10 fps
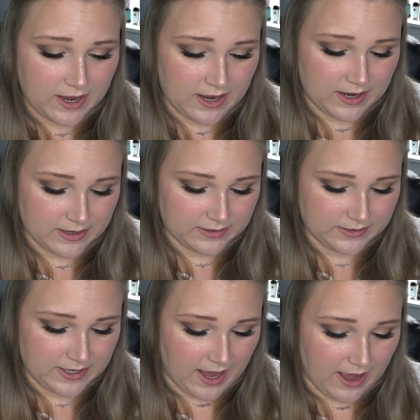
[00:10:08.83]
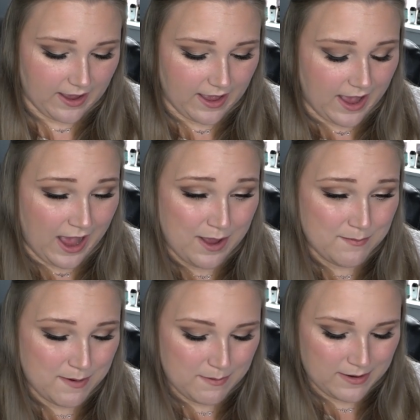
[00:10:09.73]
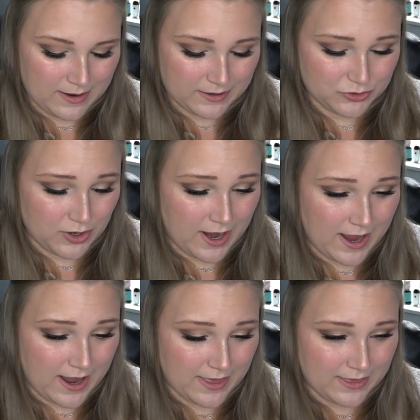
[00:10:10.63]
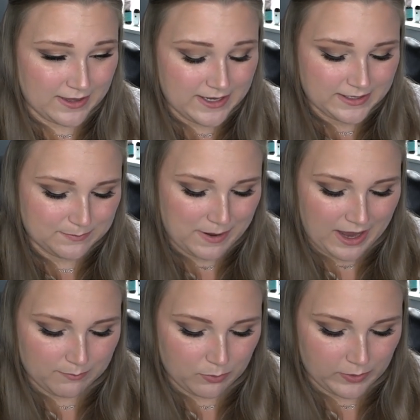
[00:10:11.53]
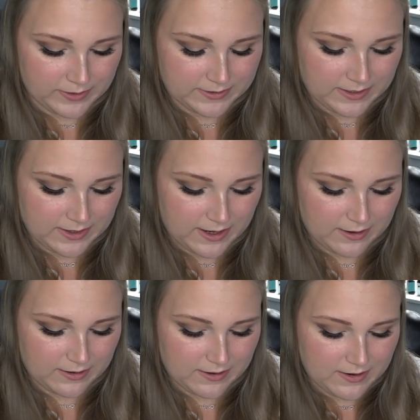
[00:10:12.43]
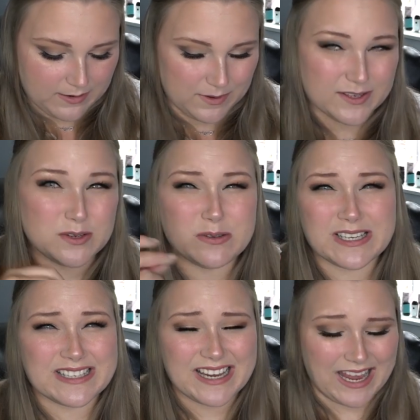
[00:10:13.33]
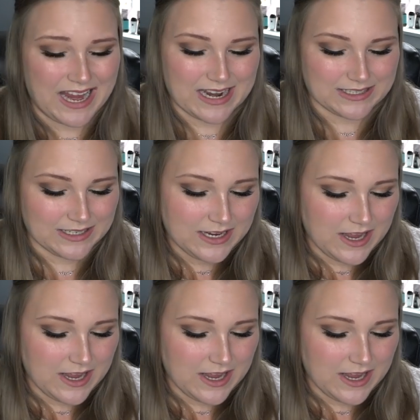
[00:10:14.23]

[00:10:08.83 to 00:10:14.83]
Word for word: And yeah, I'm gonna try these bad boys in there because who says I can't?